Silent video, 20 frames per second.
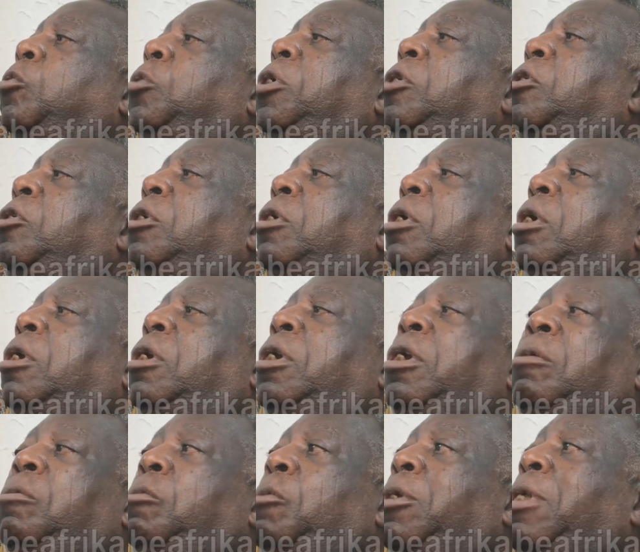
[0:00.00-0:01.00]
do this,
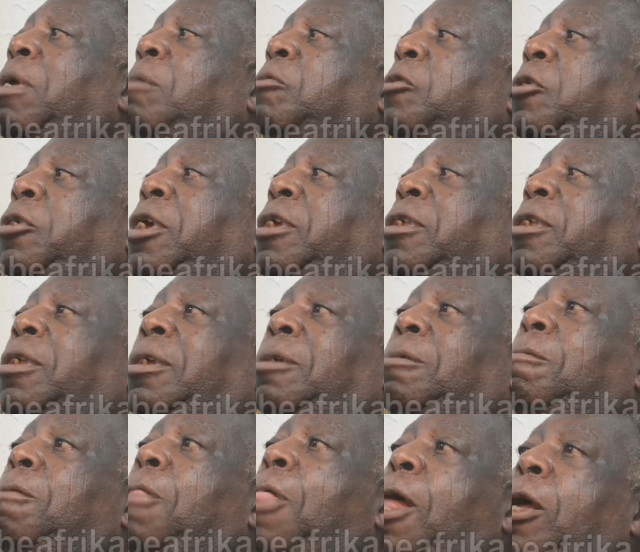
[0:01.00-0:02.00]
what I'm
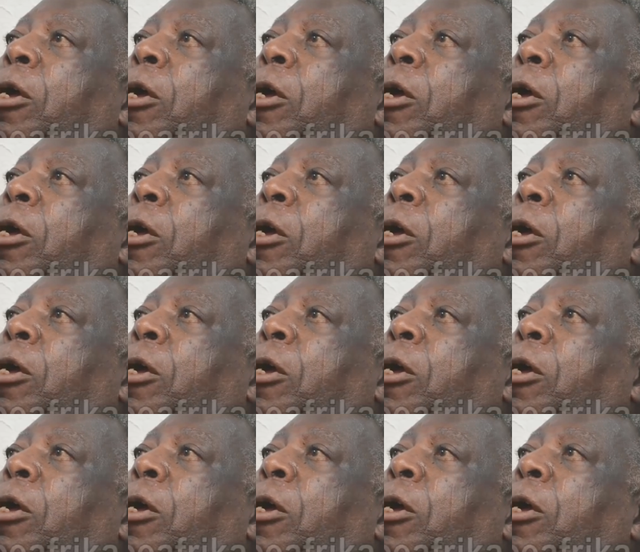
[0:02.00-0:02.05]
suggesting,